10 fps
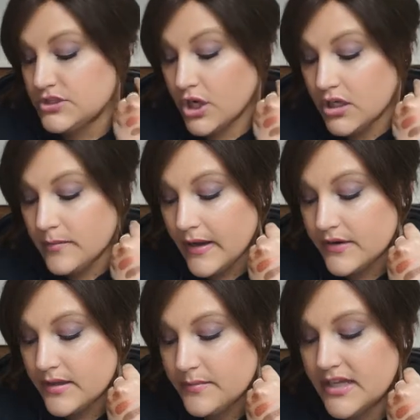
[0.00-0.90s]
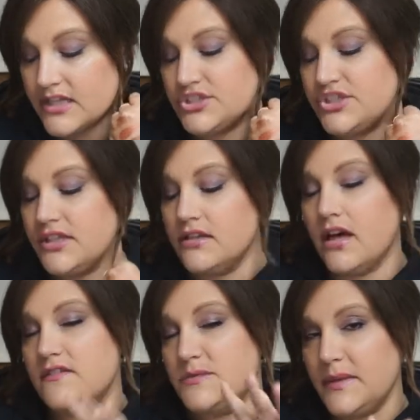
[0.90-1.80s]
talk about it because she
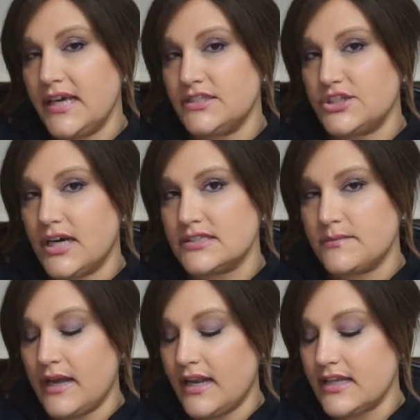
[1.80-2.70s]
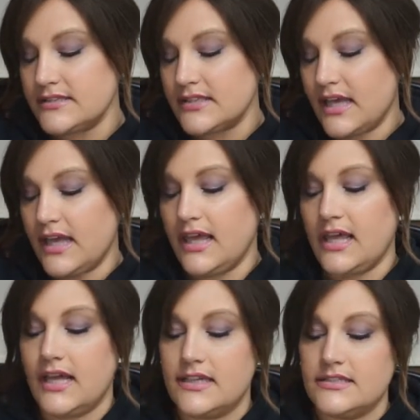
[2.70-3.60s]
loves BH Cosmetics
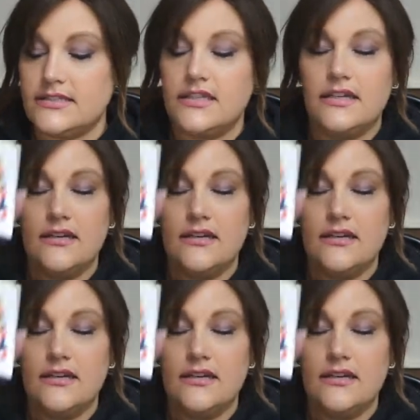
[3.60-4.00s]
and